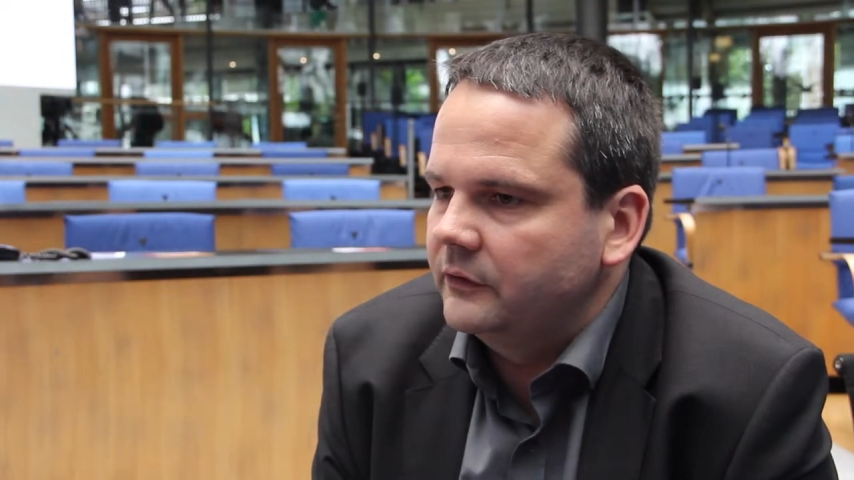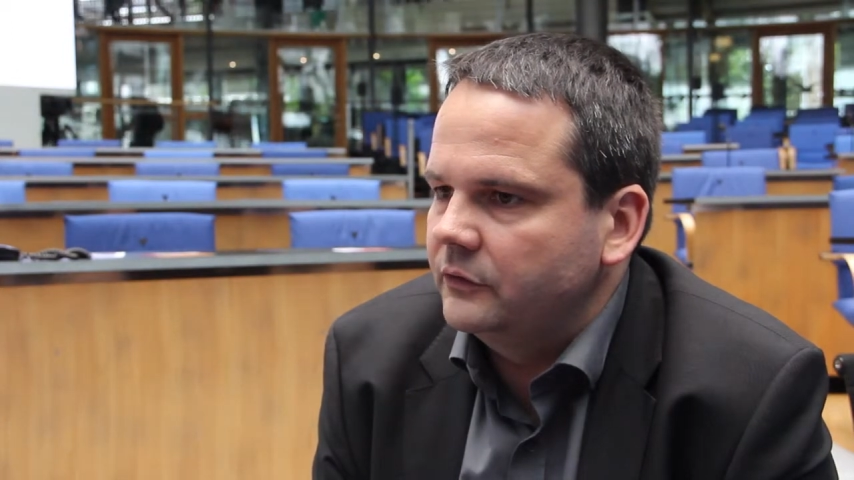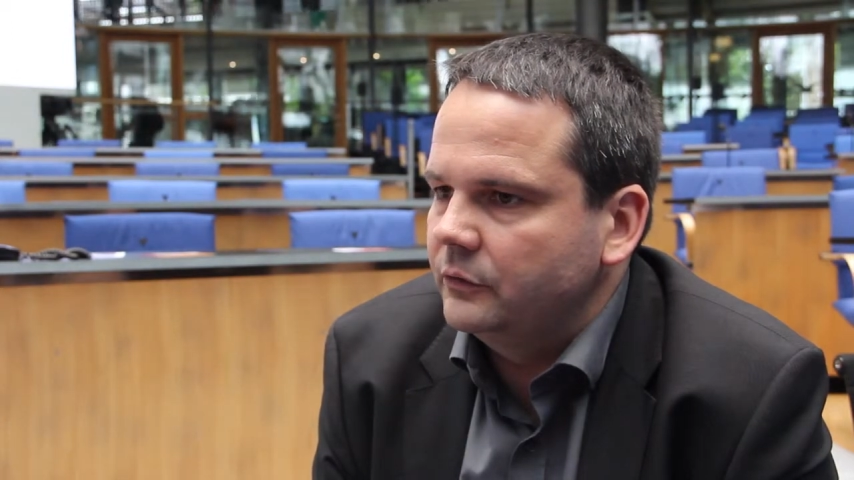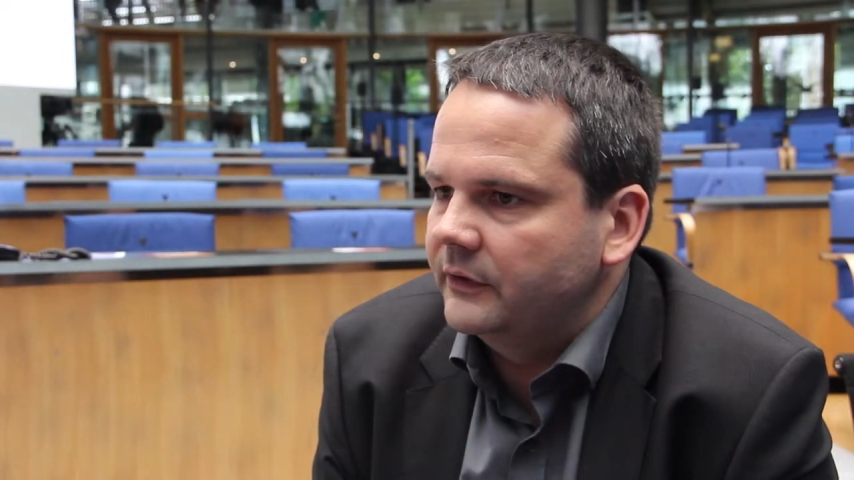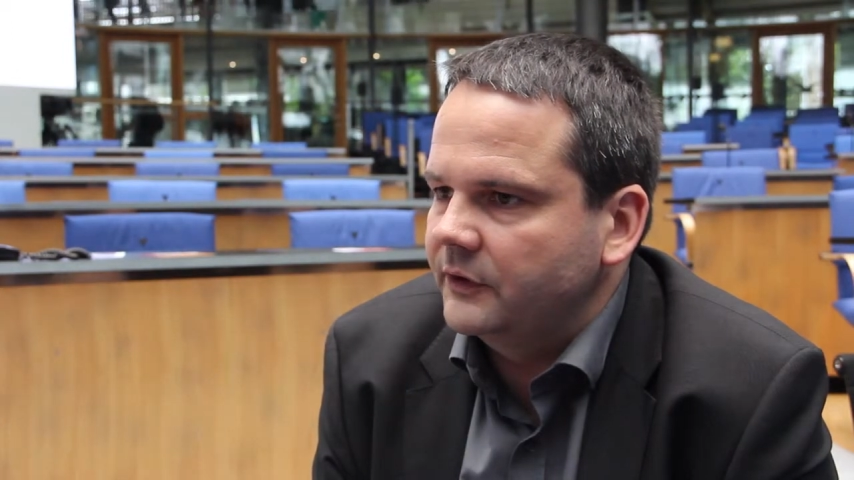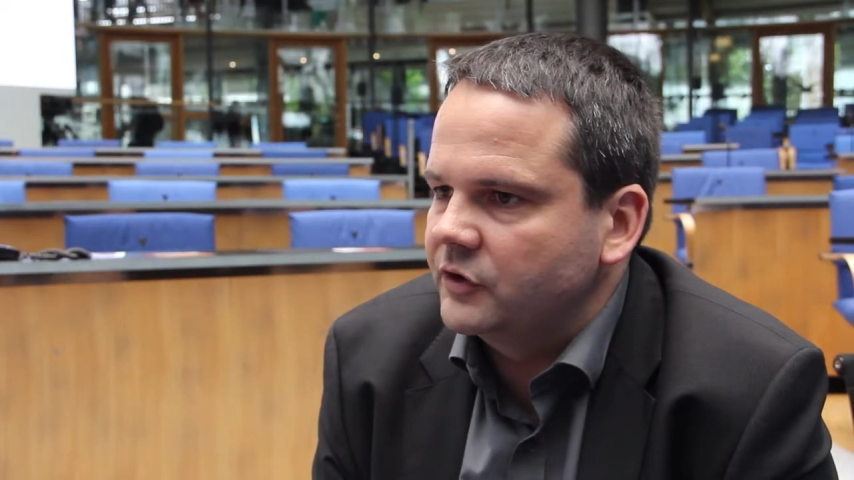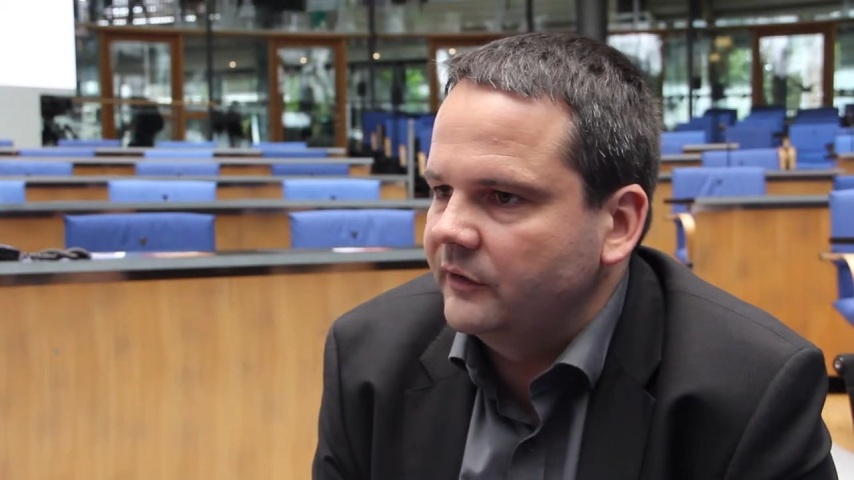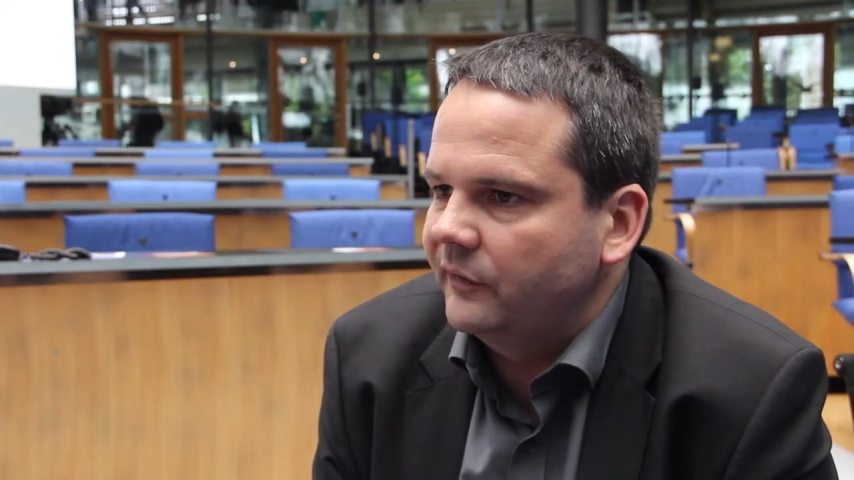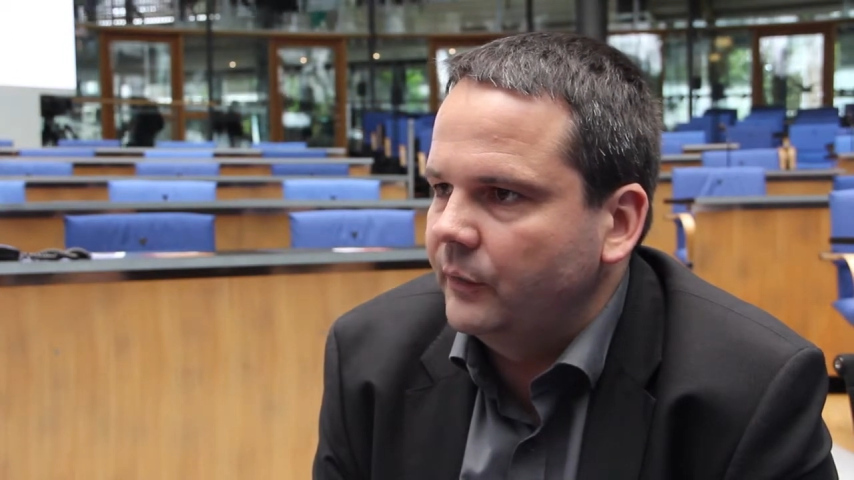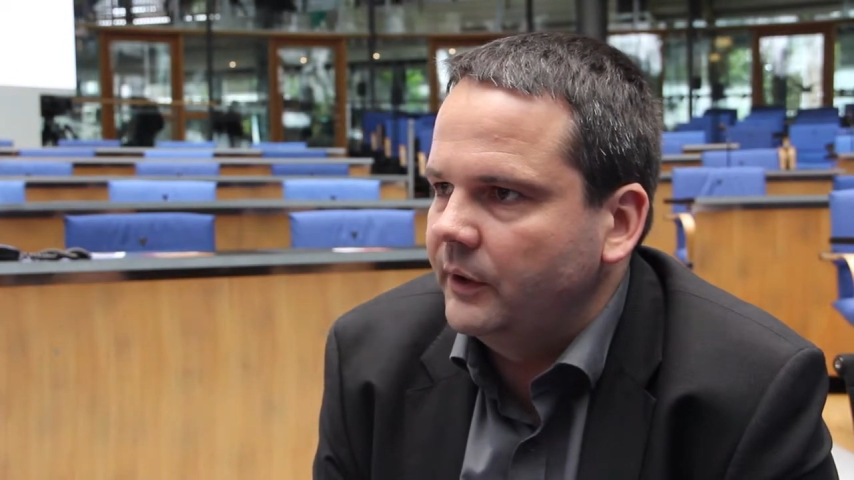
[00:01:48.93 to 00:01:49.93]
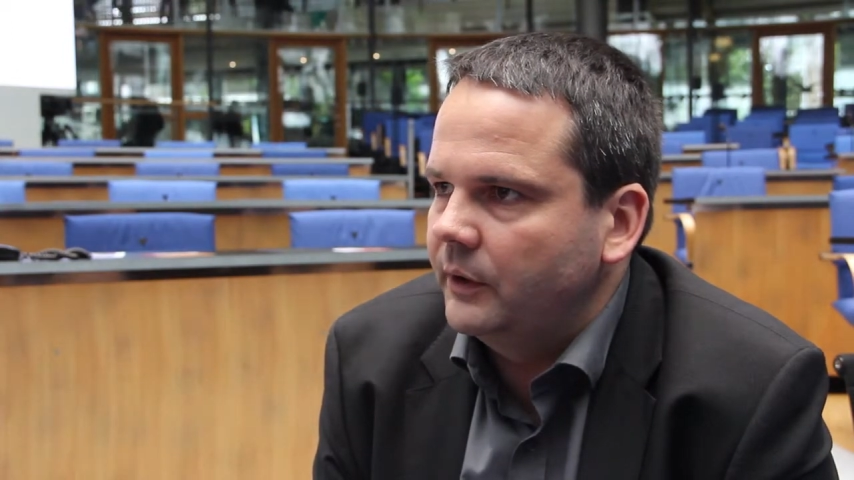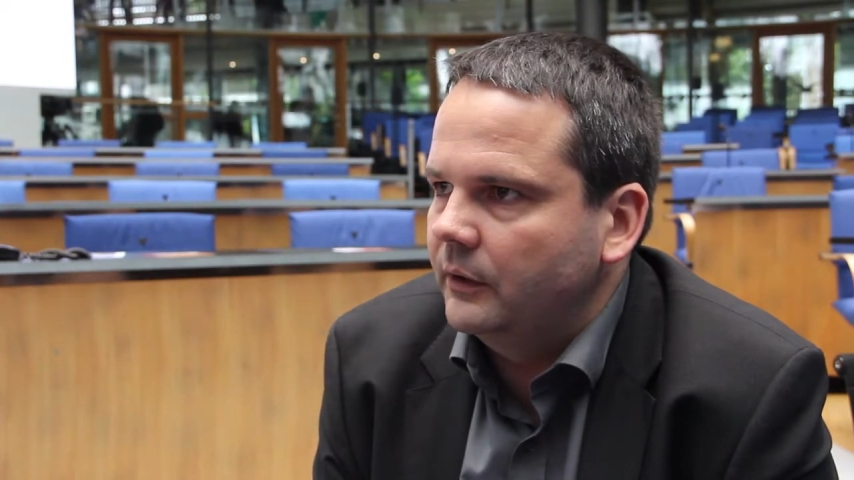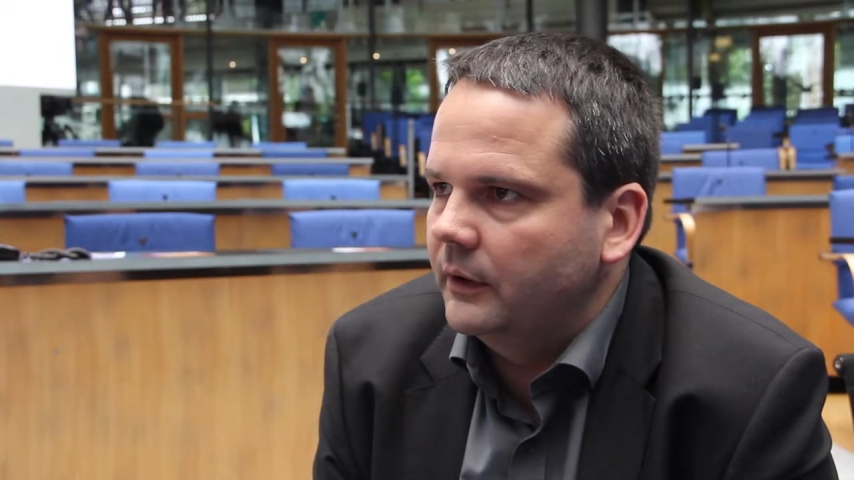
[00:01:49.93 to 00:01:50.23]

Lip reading: to such a free